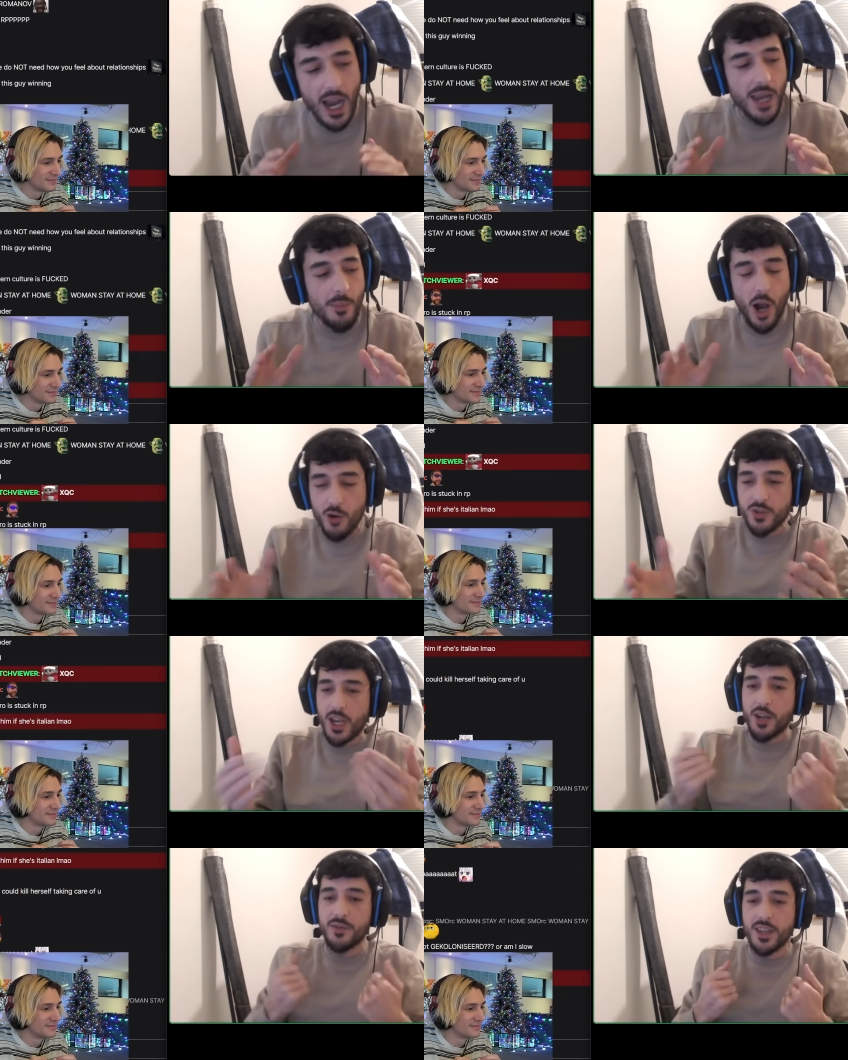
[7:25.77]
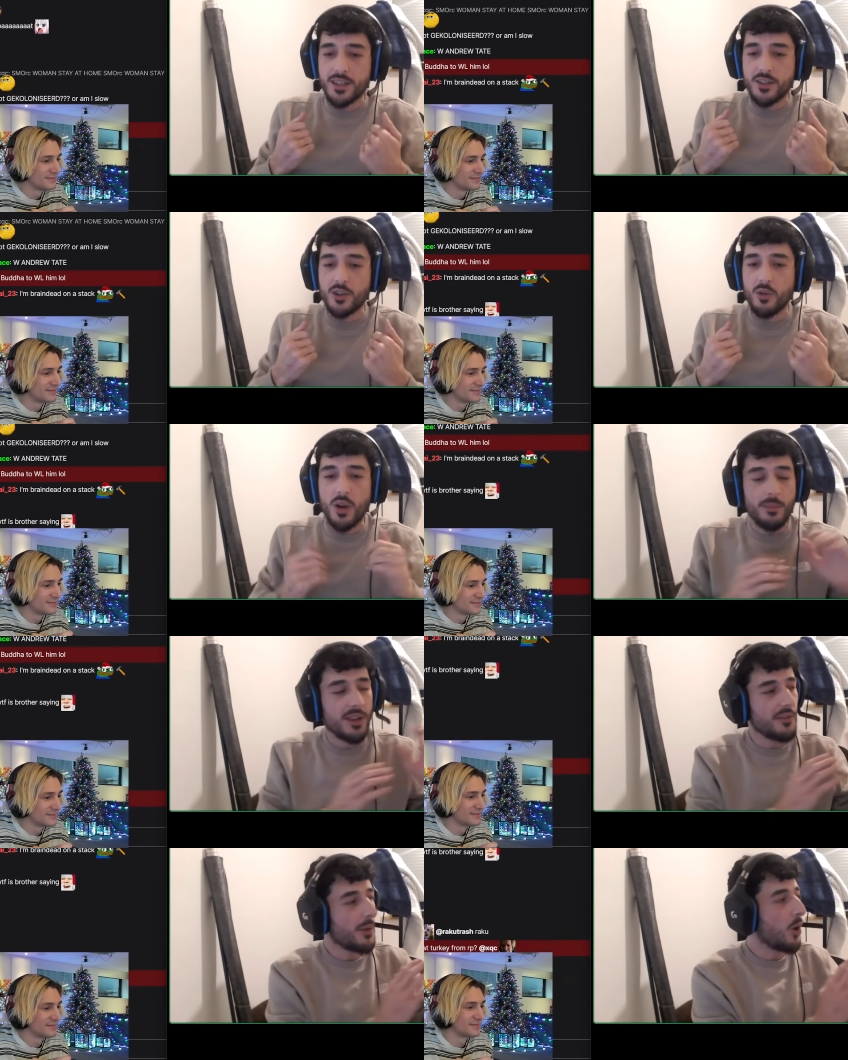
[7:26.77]
Speaker 1: I'm outside of this, you know, I'm
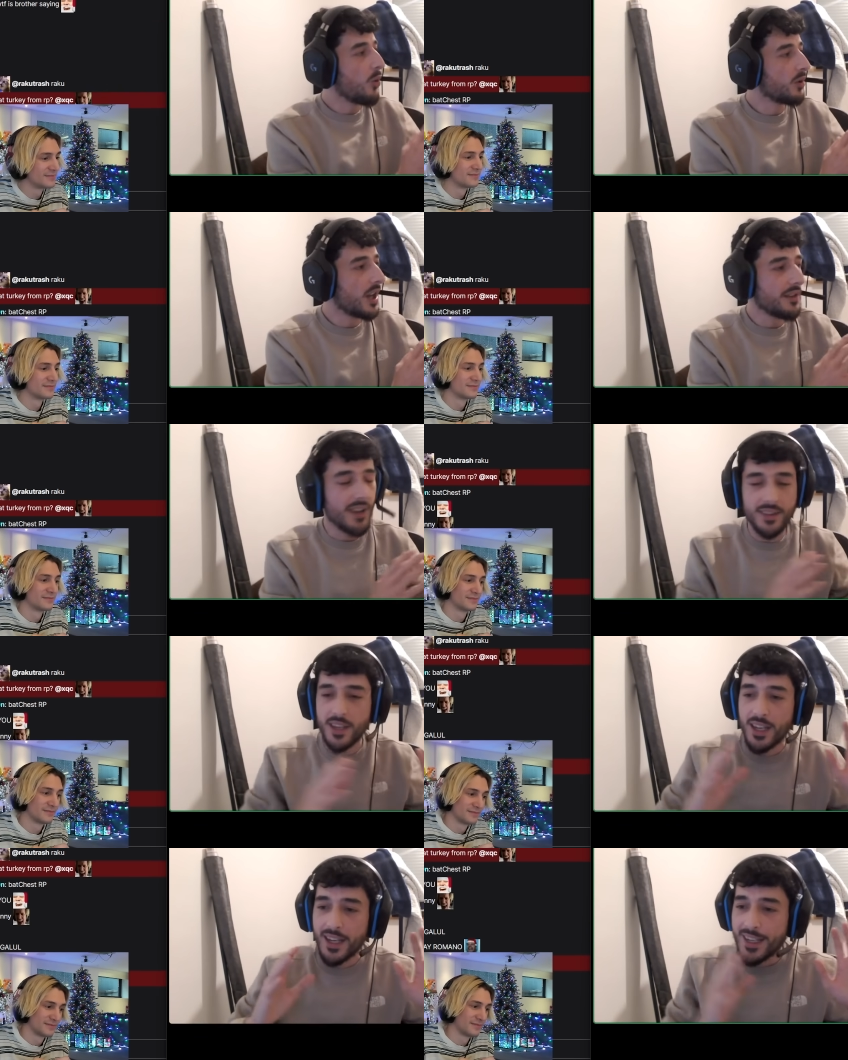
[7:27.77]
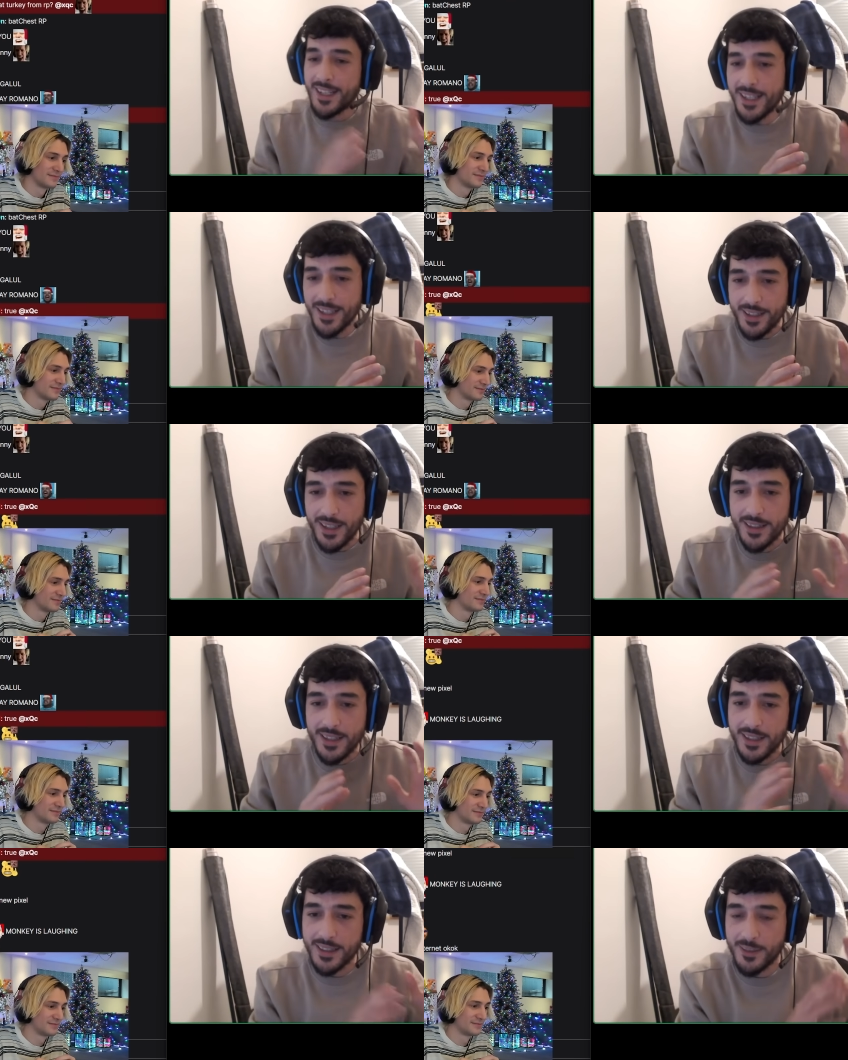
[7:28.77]
living my own life. And here in,
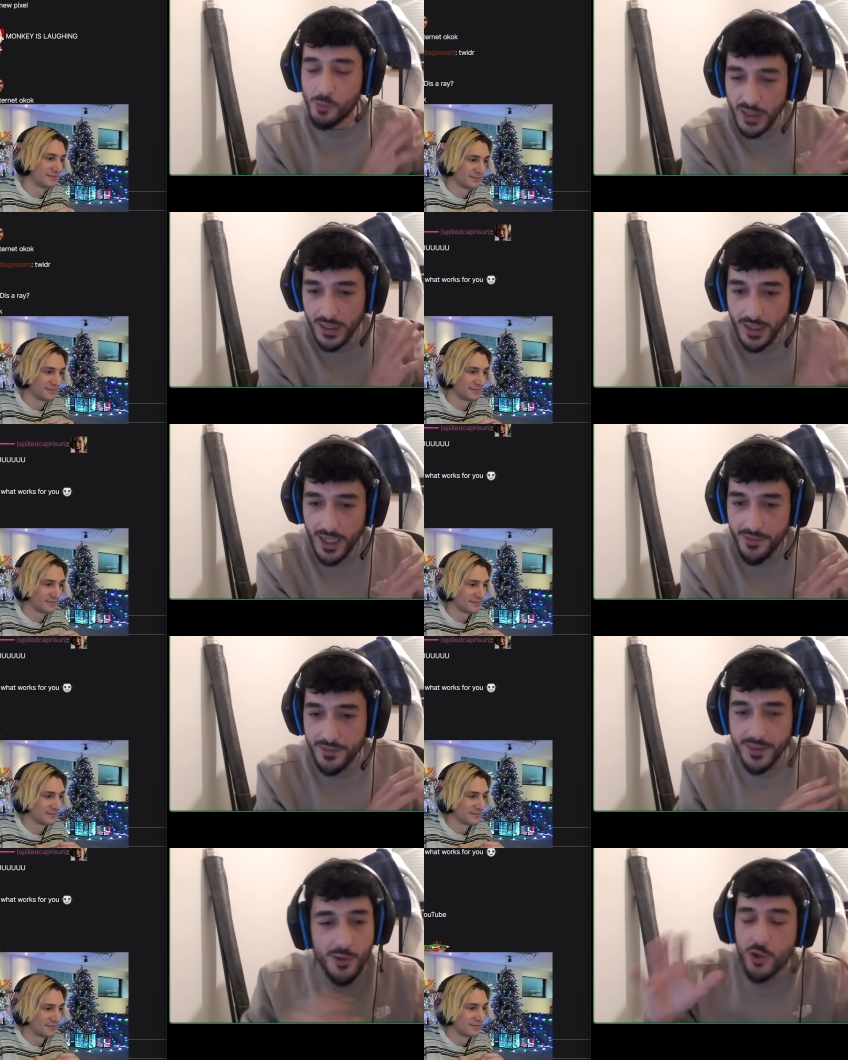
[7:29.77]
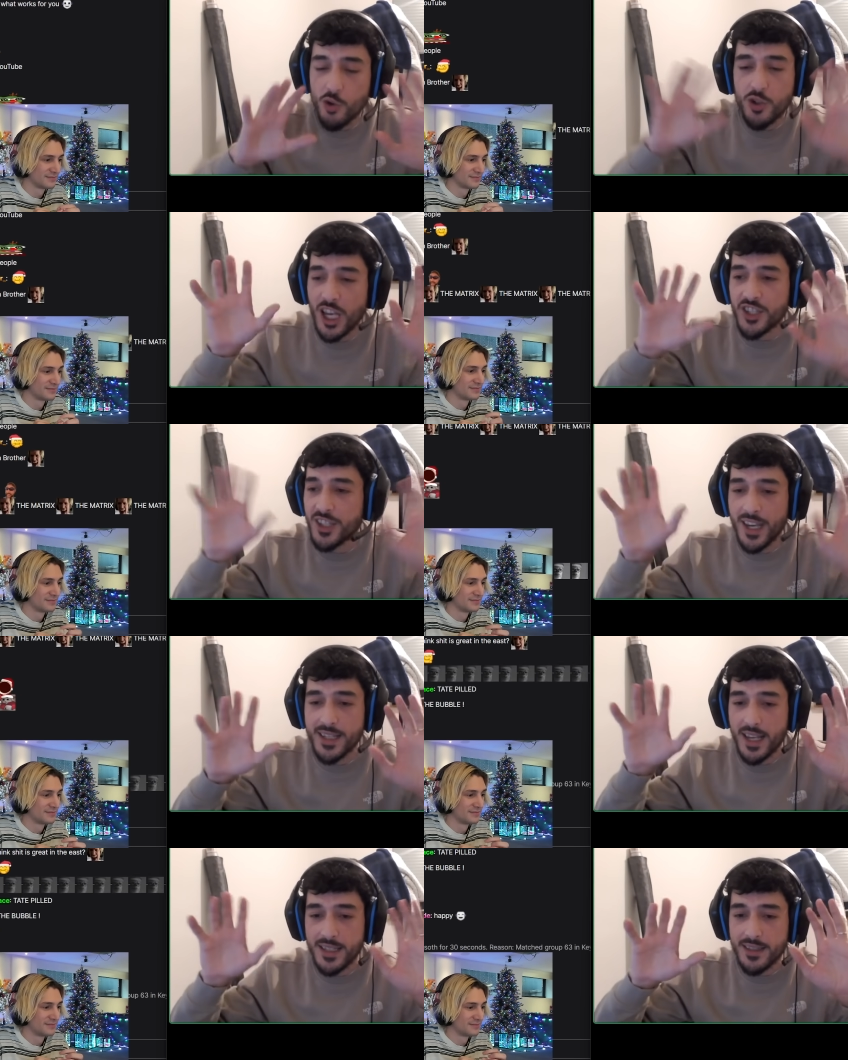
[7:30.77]
in the real life, there's no such
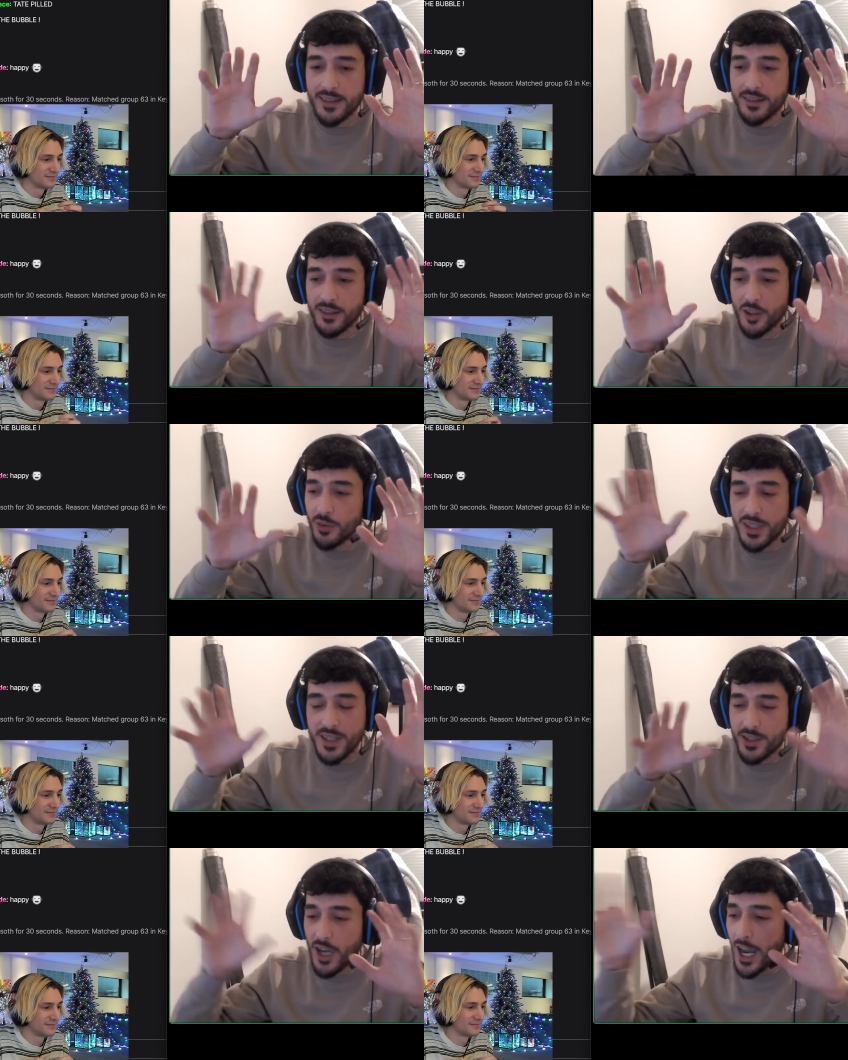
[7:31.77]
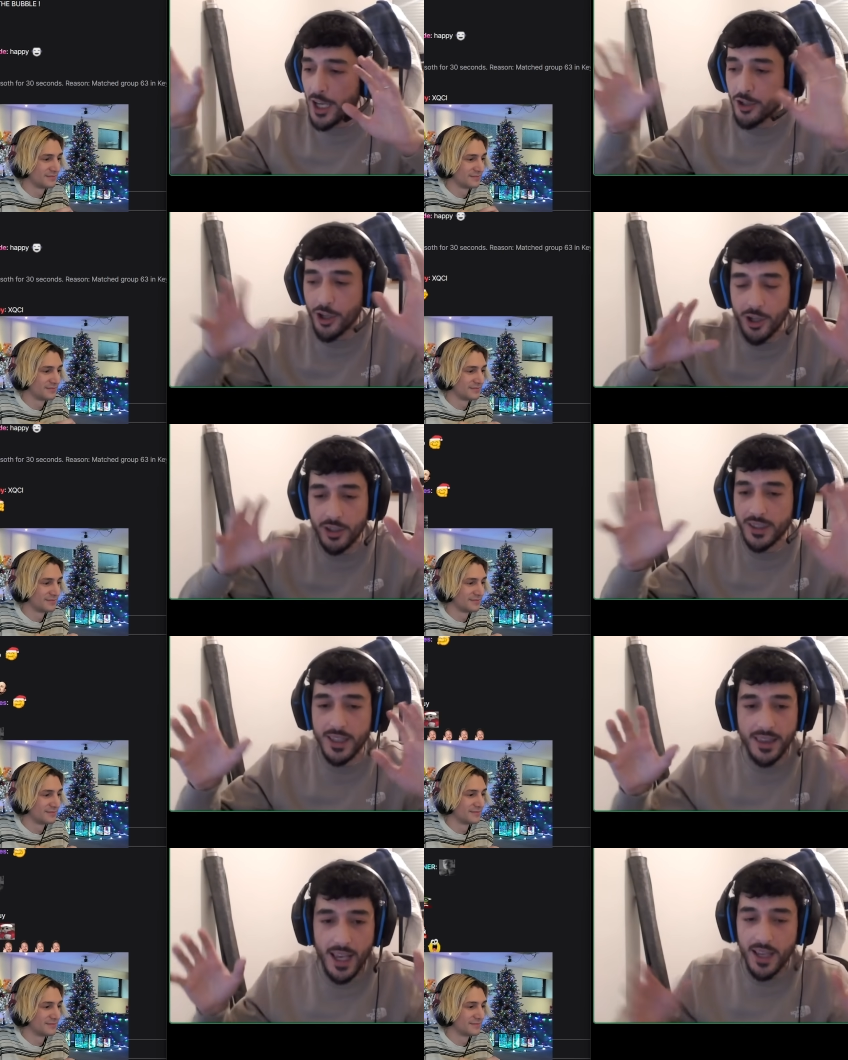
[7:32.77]
things as, you know, these guy, girl,
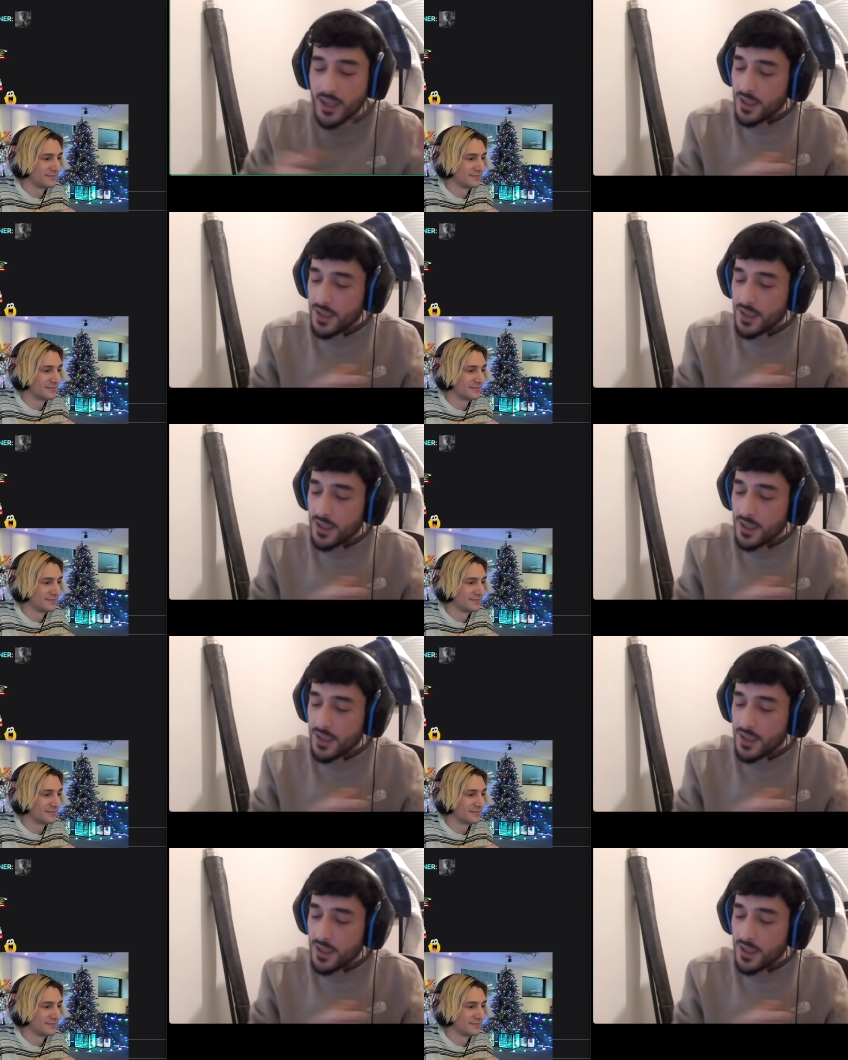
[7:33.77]
that, that.